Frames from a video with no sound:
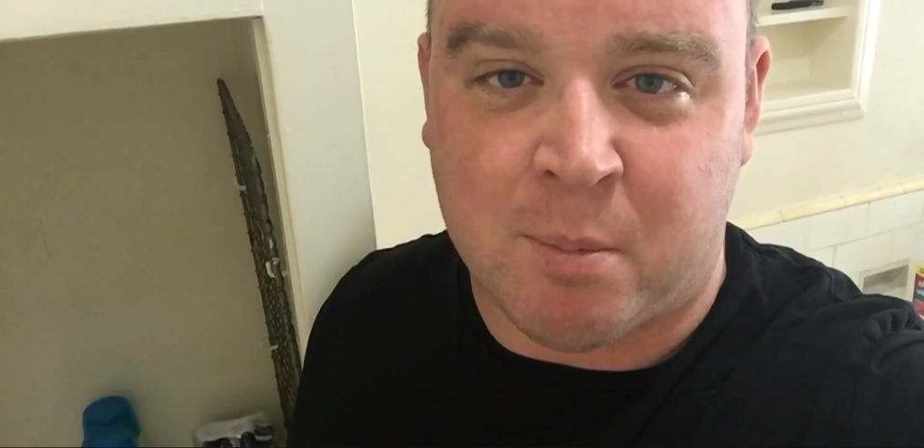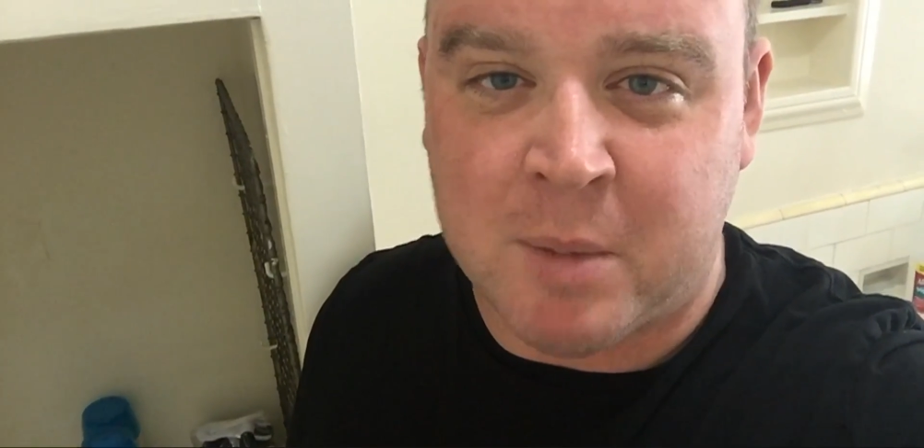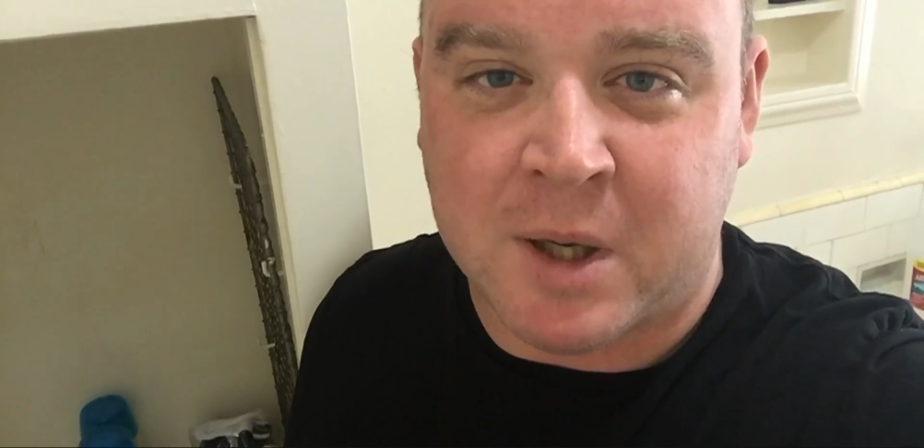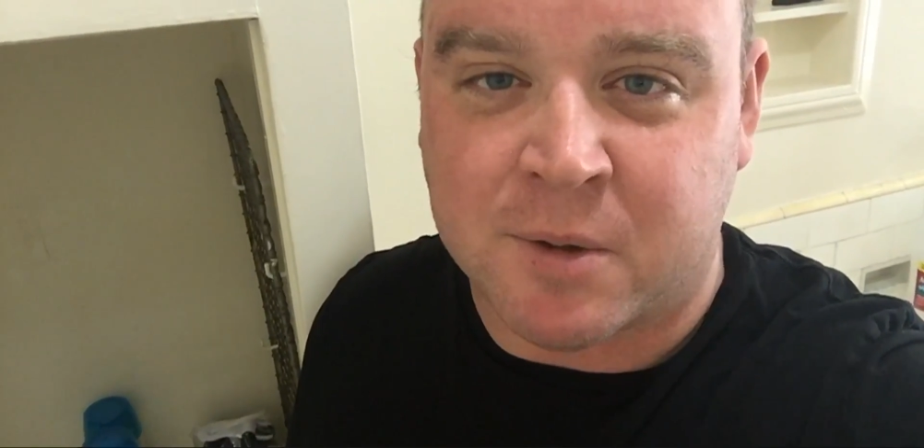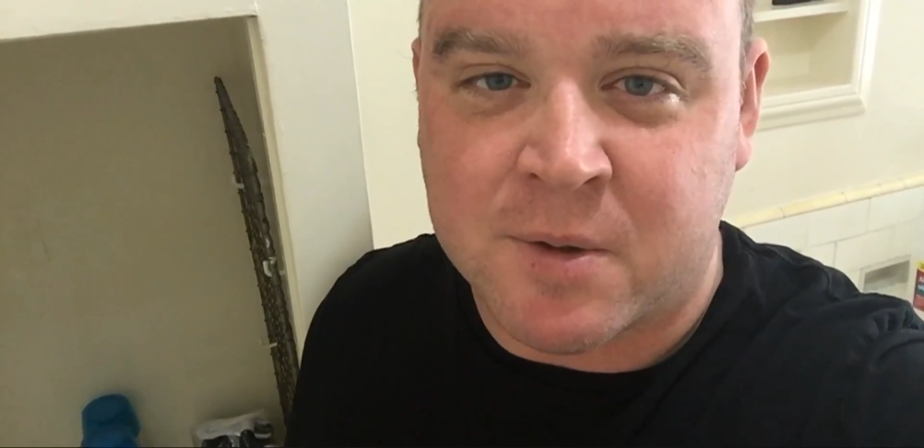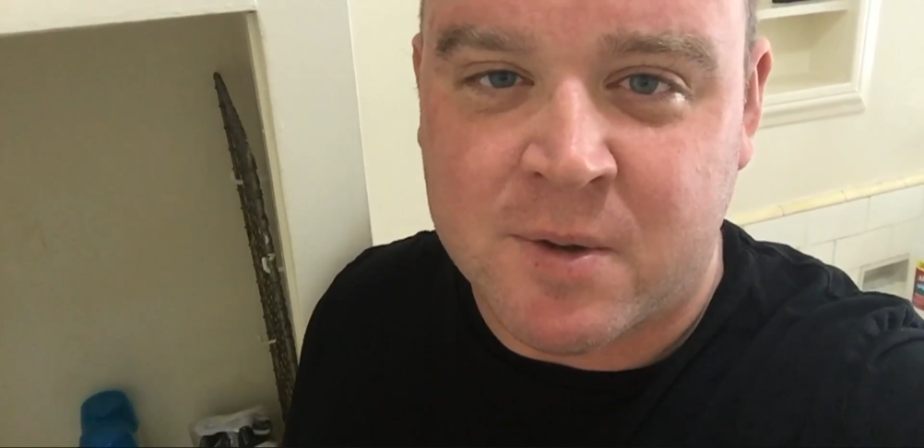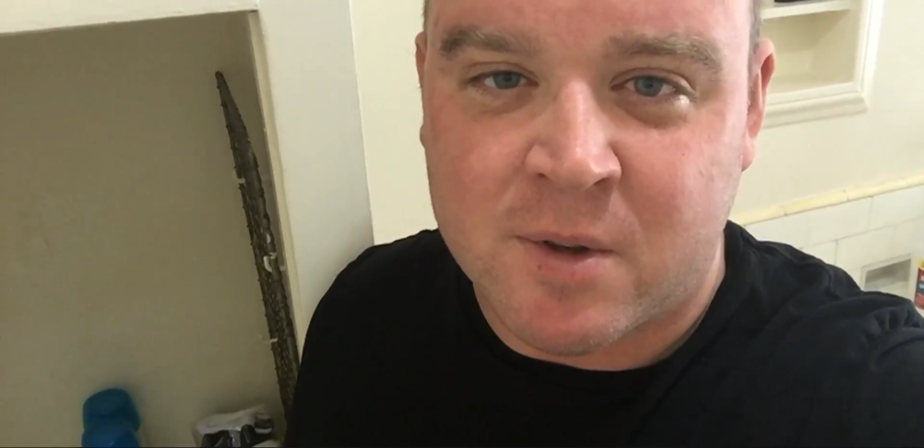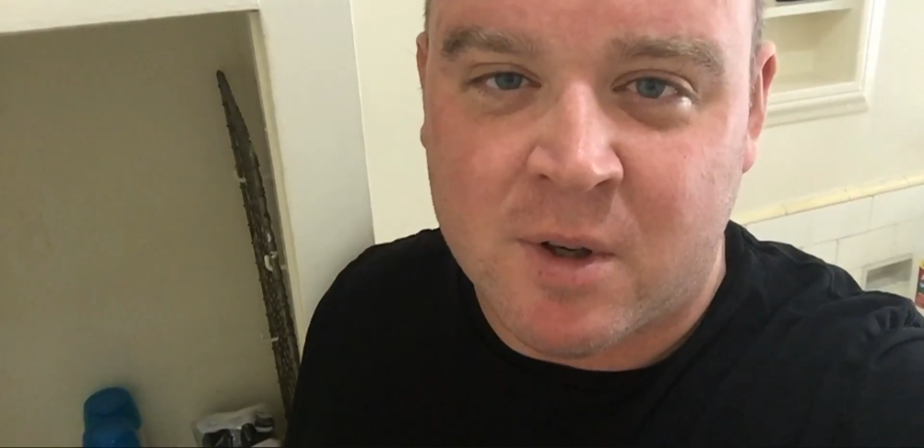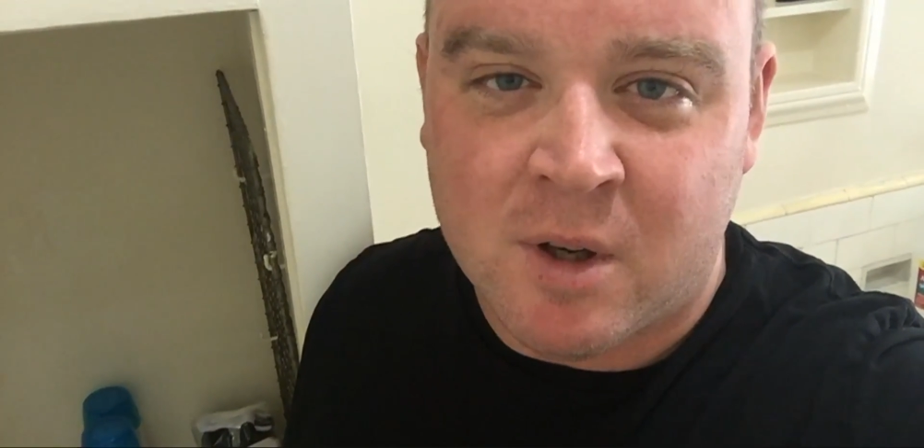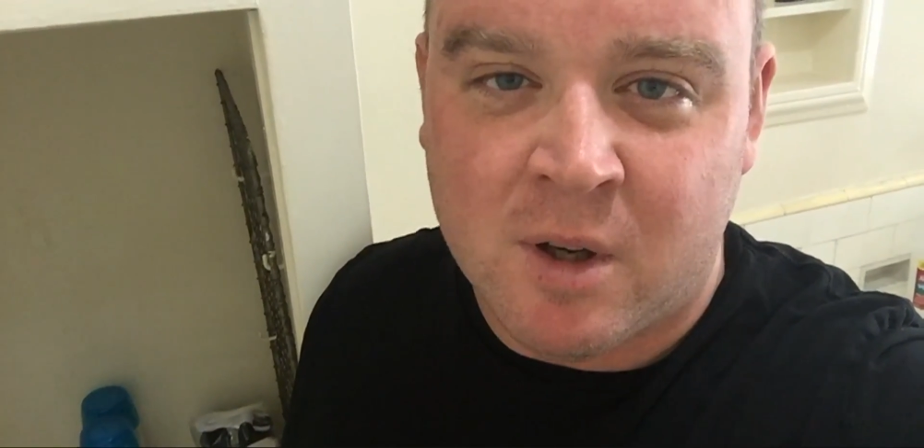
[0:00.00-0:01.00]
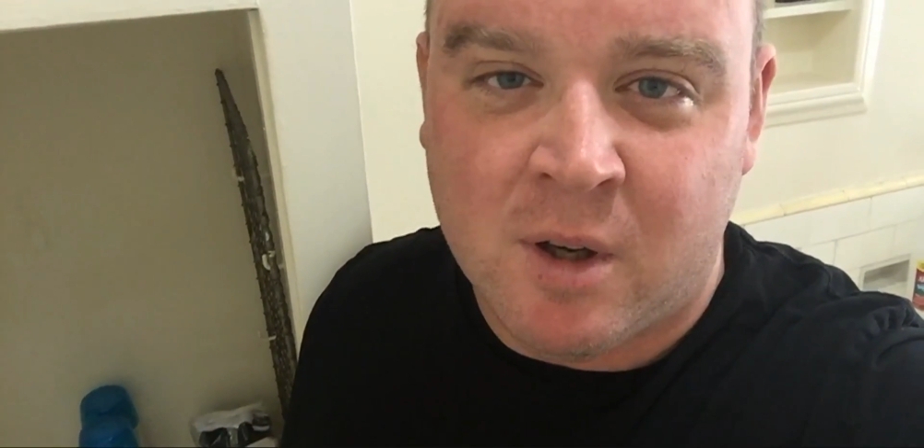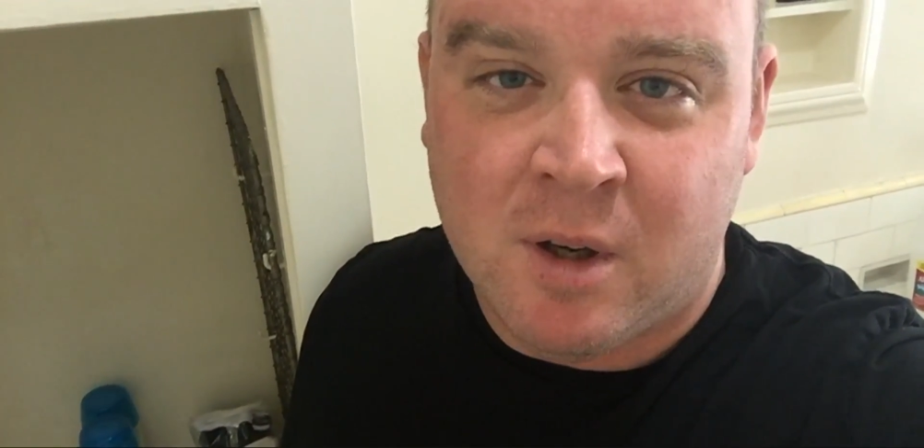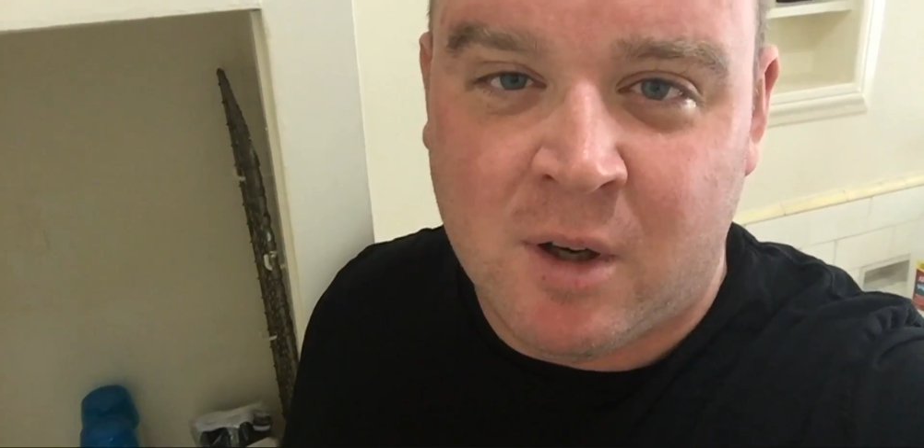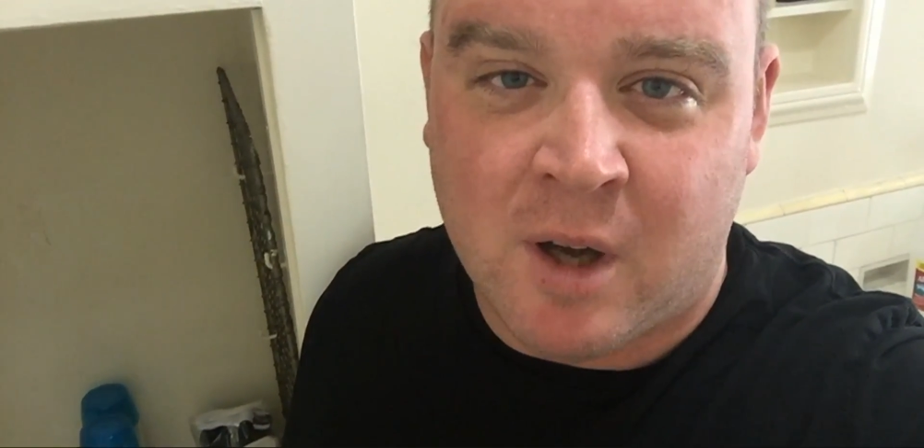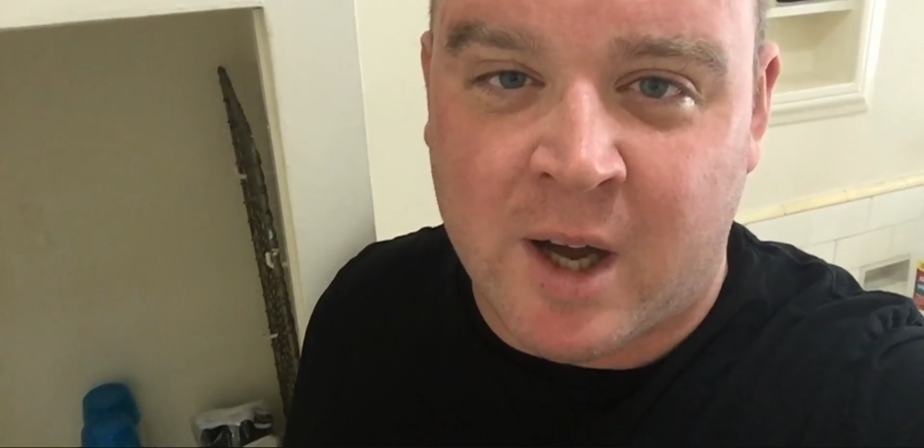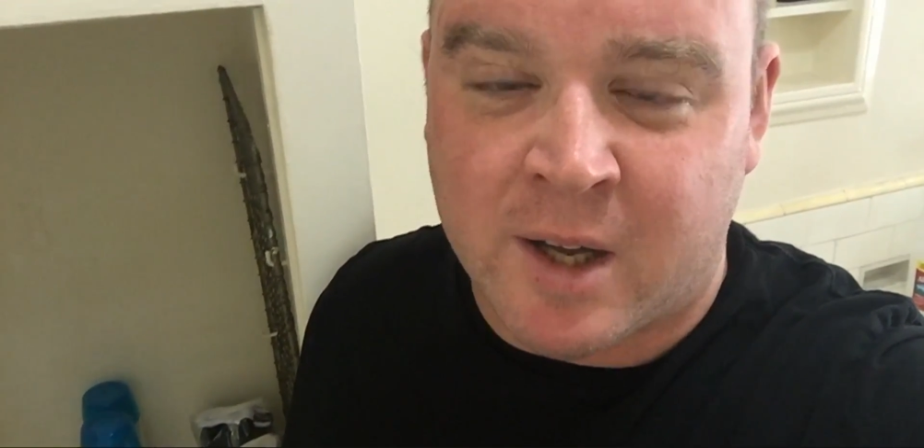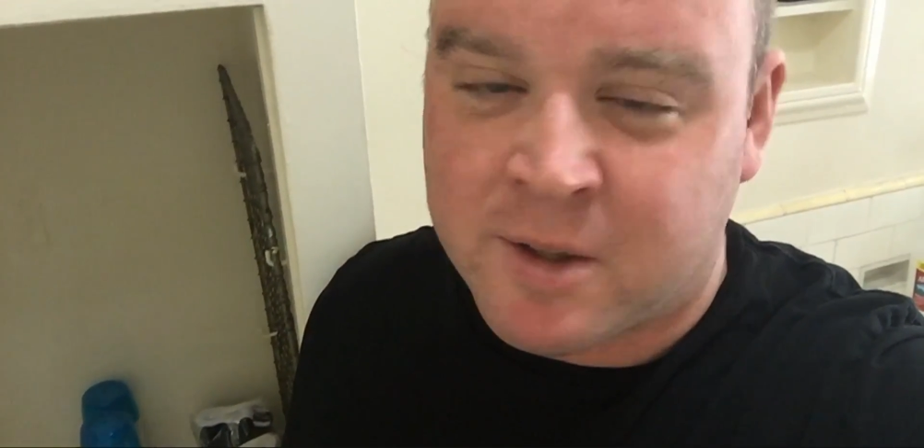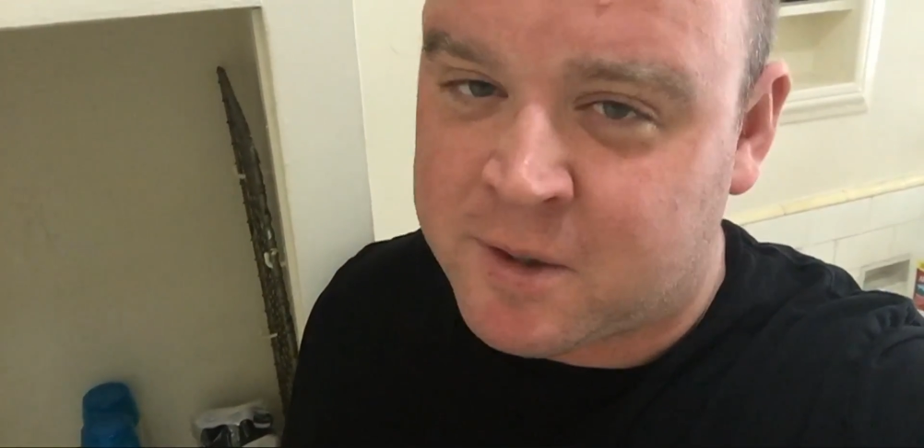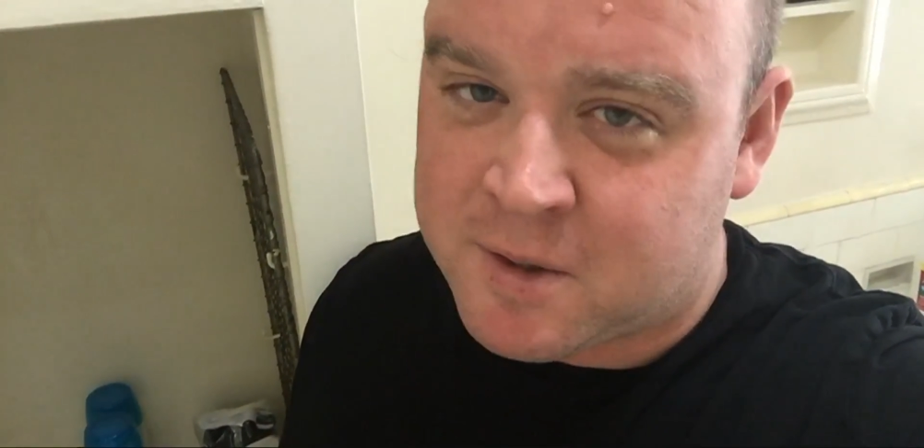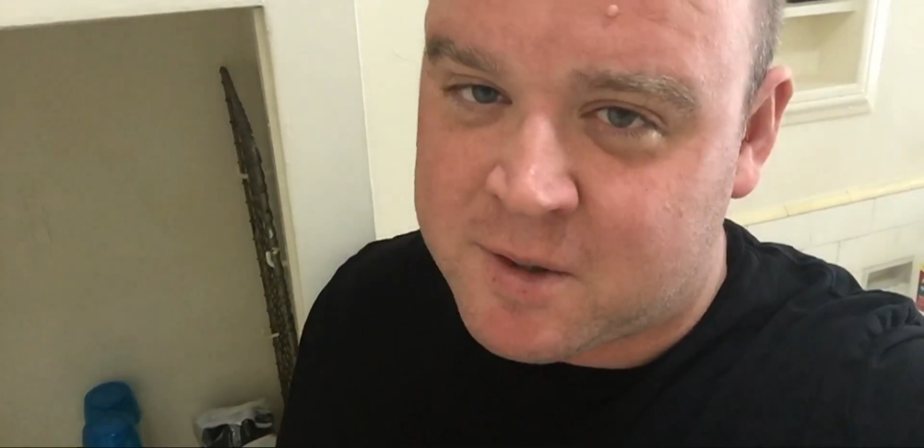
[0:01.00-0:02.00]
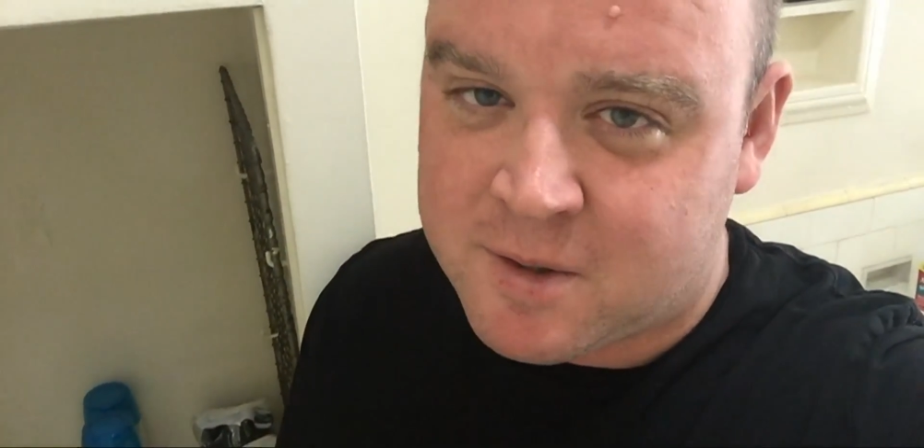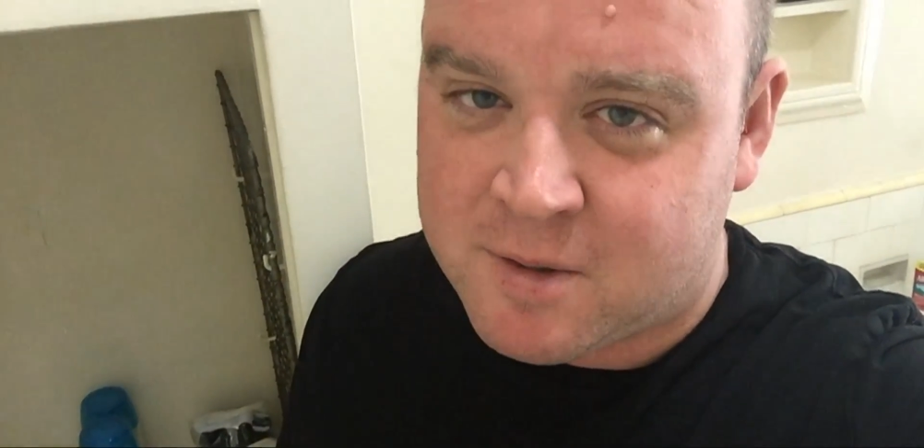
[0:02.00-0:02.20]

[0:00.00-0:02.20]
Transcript: meals, and,